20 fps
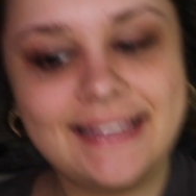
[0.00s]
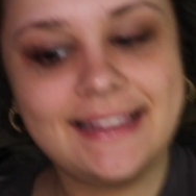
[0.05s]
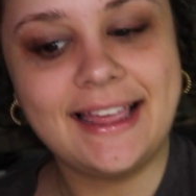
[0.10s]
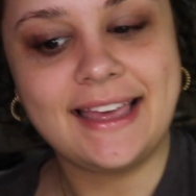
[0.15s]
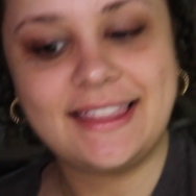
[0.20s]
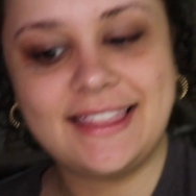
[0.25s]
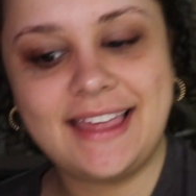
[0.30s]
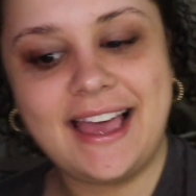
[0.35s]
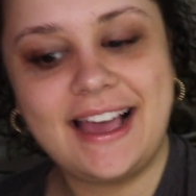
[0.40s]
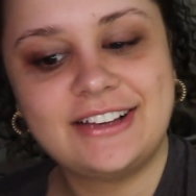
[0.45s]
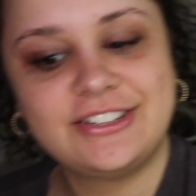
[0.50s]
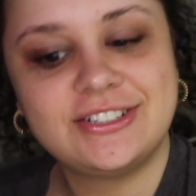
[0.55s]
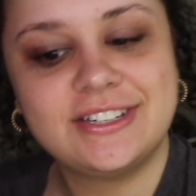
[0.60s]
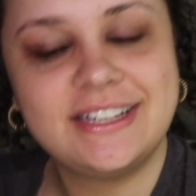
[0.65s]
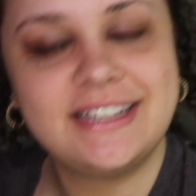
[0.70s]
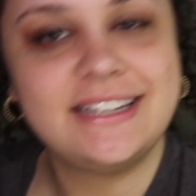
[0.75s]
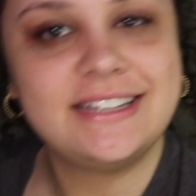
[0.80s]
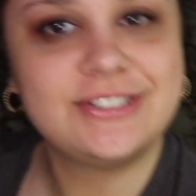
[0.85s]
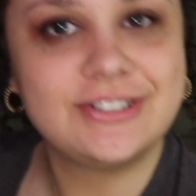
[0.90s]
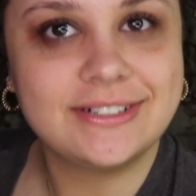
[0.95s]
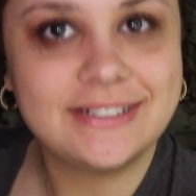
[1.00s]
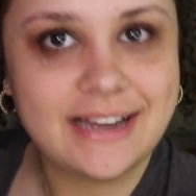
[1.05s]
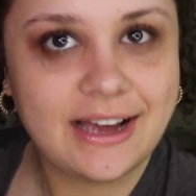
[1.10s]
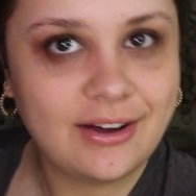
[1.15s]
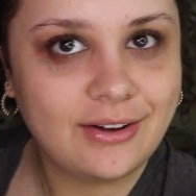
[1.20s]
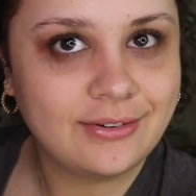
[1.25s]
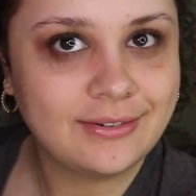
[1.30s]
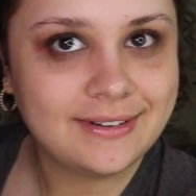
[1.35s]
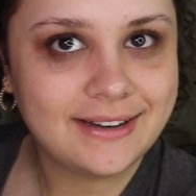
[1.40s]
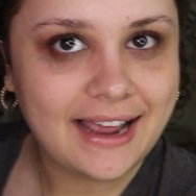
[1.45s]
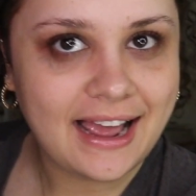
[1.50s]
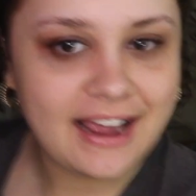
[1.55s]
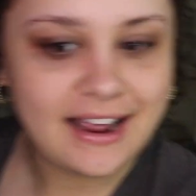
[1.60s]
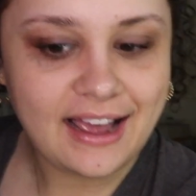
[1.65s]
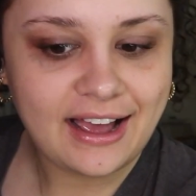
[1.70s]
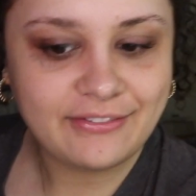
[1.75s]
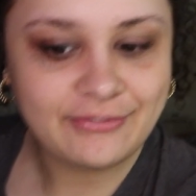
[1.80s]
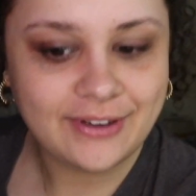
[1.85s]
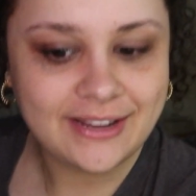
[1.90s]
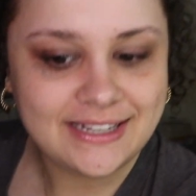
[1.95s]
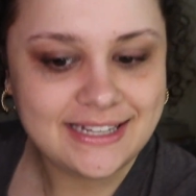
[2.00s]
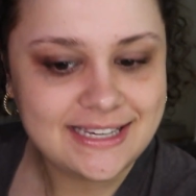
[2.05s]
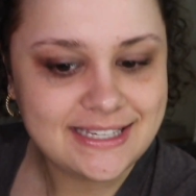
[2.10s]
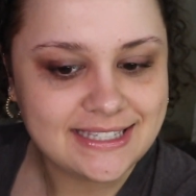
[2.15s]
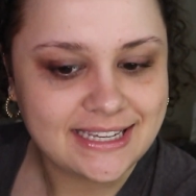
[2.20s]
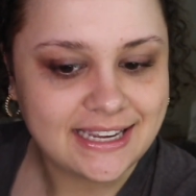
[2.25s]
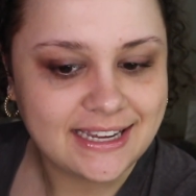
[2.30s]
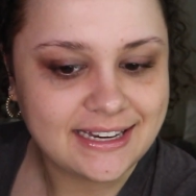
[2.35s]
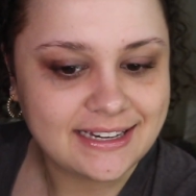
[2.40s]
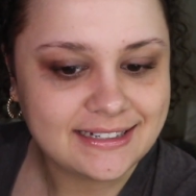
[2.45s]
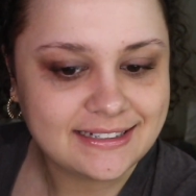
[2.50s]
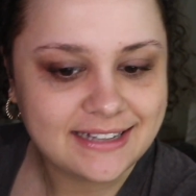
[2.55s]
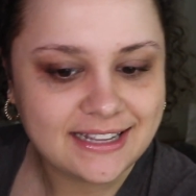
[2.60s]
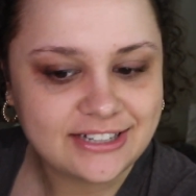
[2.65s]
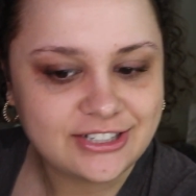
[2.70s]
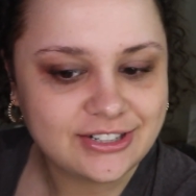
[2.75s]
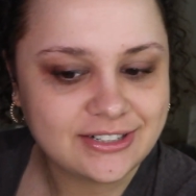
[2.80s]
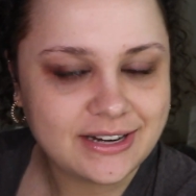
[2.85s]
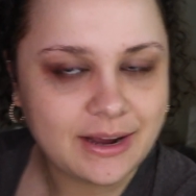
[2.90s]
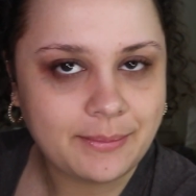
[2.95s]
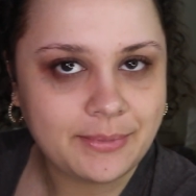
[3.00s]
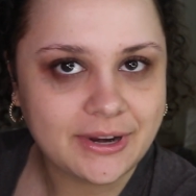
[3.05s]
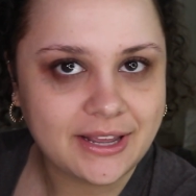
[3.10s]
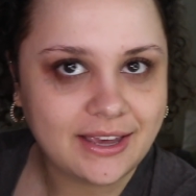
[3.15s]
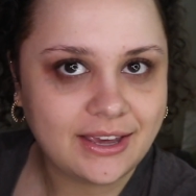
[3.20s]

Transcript: like, they actually turned out halfway decent. They turned out pretty